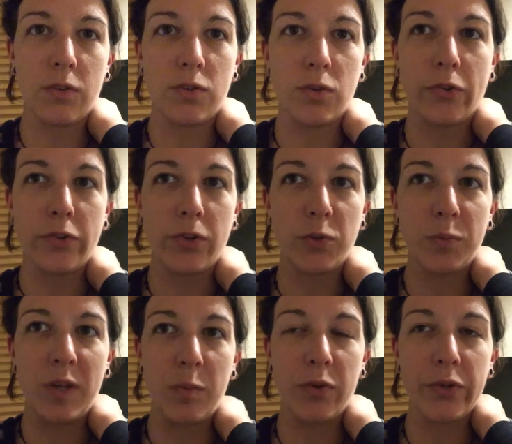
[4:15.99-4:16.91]
the souls of those
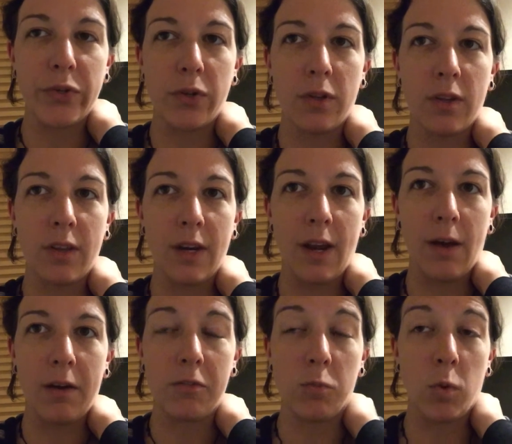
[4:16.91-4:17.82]
people, so that they
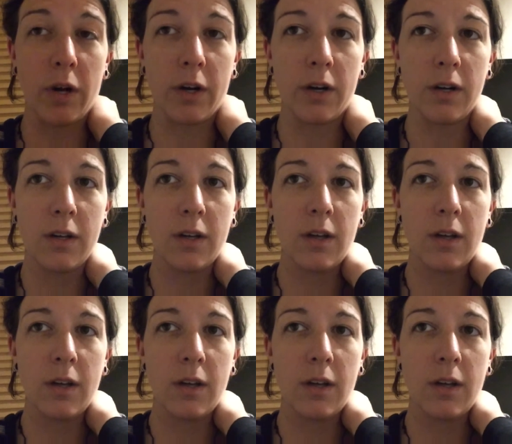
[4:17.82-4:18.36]
now have water,